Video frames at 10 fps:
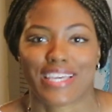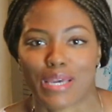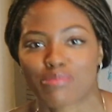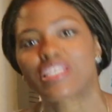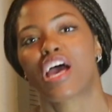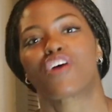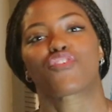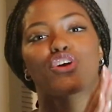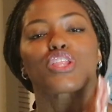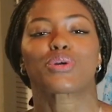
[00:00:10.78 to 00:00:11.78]
tips
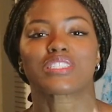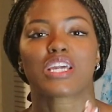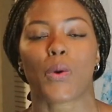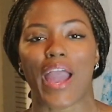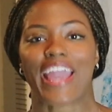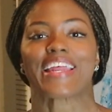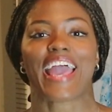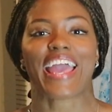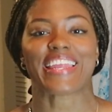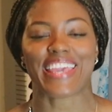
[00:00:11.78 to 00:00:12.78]
for losing weight
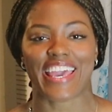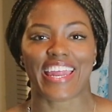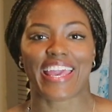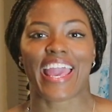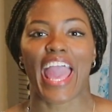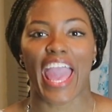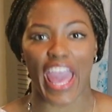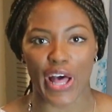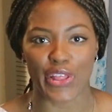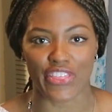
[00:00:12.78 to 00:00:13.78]
and getting
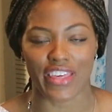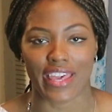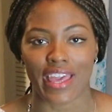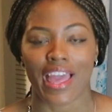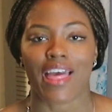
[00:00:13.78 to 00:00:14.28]
healthy.